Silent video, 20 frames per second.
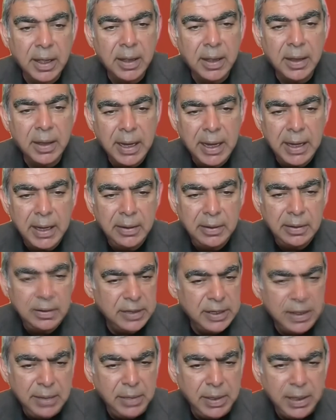Uh,
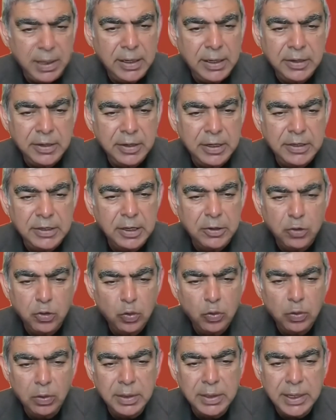and same thing, it's,
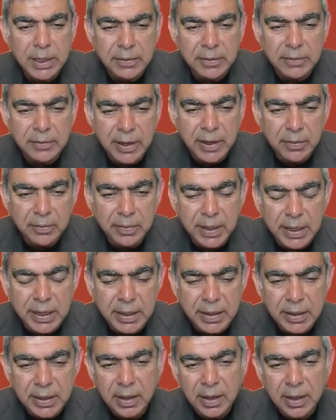it's a tool that we
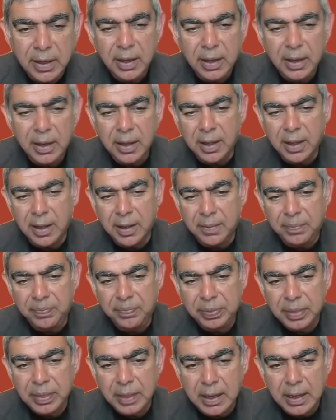have built.
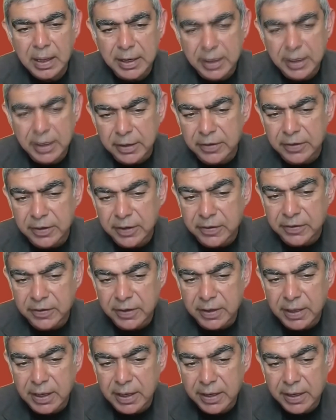Um, it is
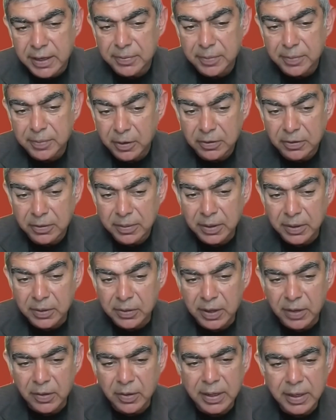easy and it is
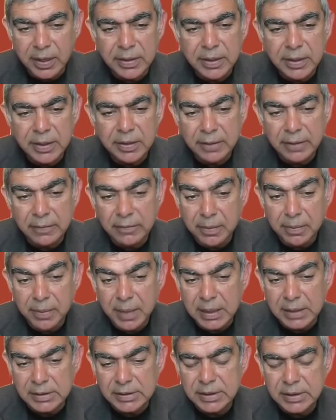possible to regulate this, and
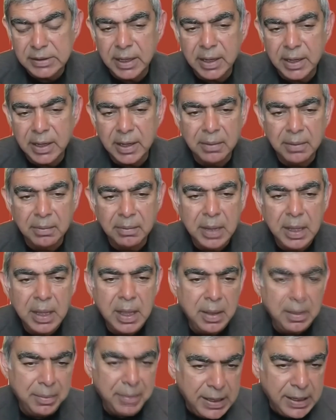we must.
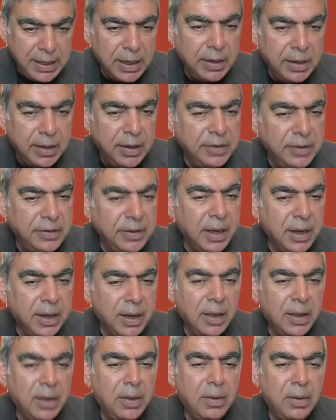Um, many
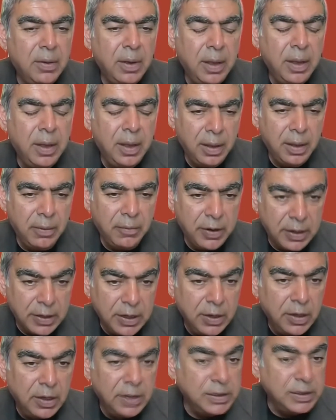countries are now
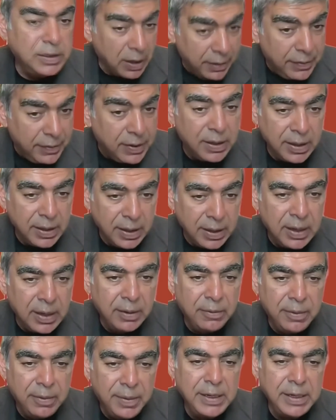working on this. Our
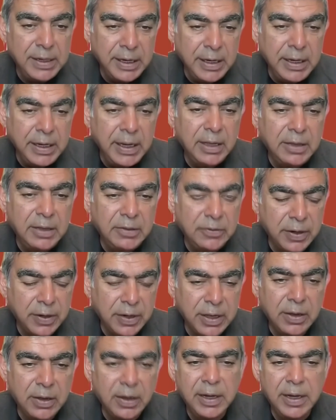government in India
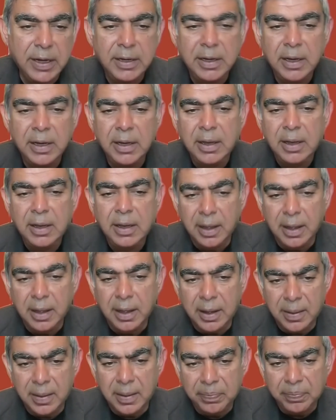is working on it.
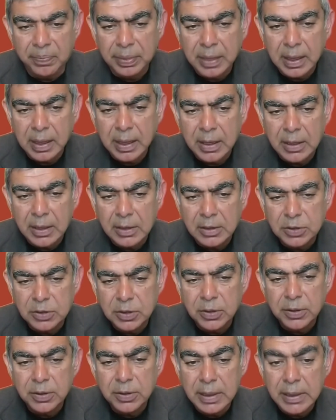Um,
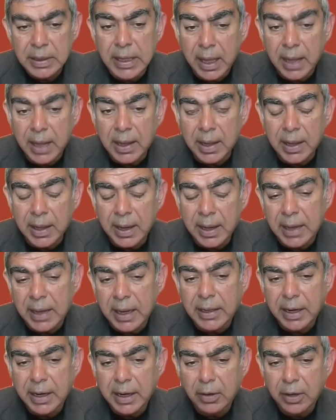so
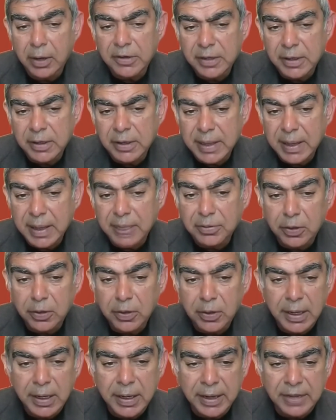yeah, and, and the regulation is
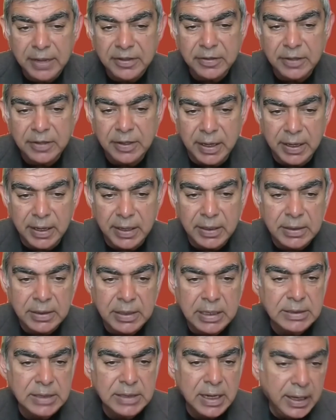absolutely
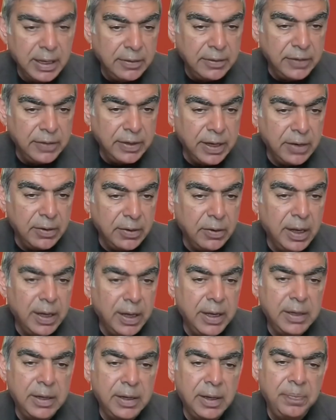necessary. Just like we
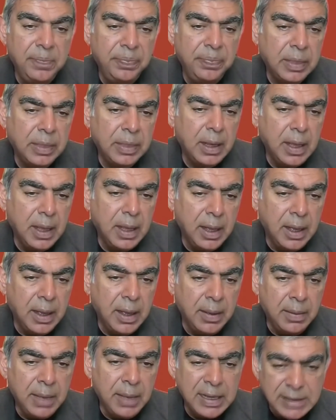regulate,
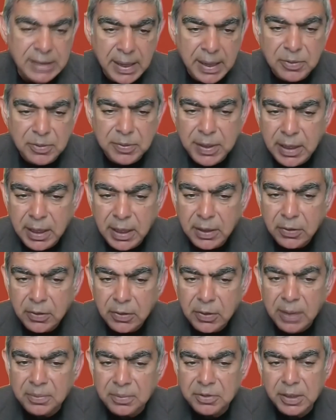uh, as I'm
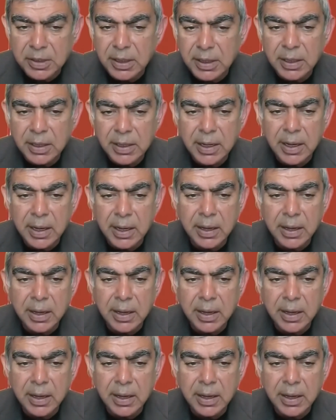speaking to you, I'm sitting in